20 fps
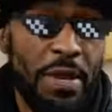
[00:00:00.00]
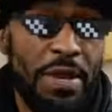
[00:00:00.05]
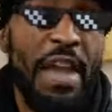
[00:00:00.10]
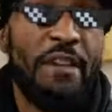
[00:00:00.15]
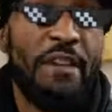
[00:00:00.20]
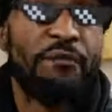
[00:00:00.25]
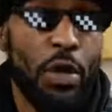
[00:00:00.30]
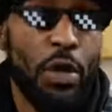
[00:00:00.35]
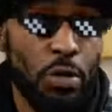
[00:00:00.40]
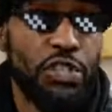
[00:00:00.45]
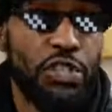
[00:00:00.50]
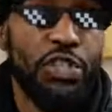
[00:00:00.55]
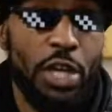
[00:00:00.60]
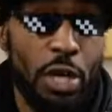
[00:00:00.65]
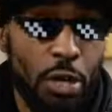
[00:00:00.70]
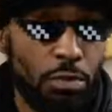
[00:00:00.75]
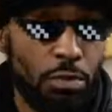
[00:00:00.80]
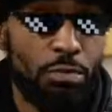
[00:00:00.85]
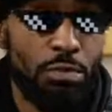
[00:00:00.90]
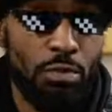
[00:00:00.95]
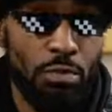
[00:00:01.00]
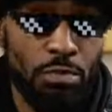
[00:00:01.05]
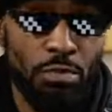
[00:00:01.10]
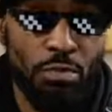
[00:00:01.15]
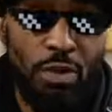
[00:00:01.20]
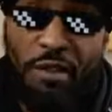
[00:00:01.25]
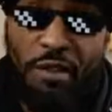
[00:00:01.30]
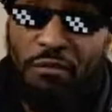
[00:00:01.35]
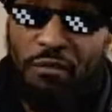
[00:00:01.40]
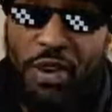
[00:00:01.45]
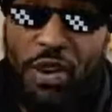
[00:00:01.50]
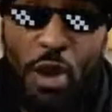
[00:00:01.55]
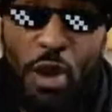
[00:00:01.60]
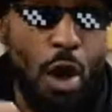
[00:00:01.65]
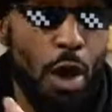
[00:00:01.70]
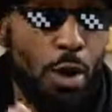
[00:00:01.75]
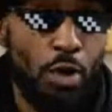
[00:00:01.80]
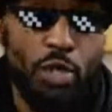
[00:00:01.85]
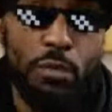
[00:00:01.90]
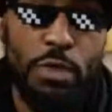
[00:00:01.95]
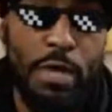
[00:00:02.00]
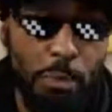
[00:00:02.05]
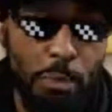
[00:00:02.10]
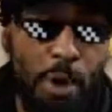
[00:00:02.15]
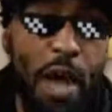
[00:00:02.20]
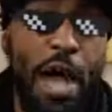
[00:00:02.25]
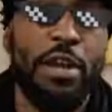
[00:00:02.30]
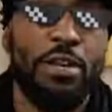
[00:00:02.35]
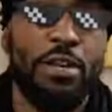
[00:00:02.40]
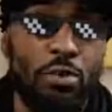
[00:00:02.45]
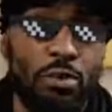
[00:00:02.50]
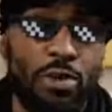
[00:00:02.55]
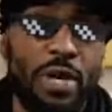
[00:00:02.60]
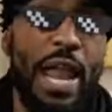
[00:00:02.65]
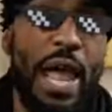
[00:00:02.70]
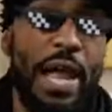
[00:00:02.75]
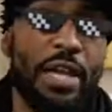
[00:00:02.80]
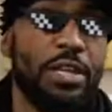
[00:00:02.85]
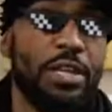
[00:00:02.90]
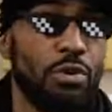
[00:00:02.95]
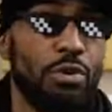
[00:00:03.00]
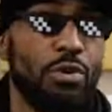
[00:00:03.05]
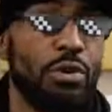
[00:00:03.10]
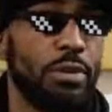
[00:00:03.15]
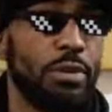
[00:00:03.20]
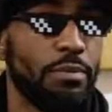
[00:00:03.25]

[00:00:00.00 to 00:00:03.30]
first show, in front of all those people, I knew that I could do it.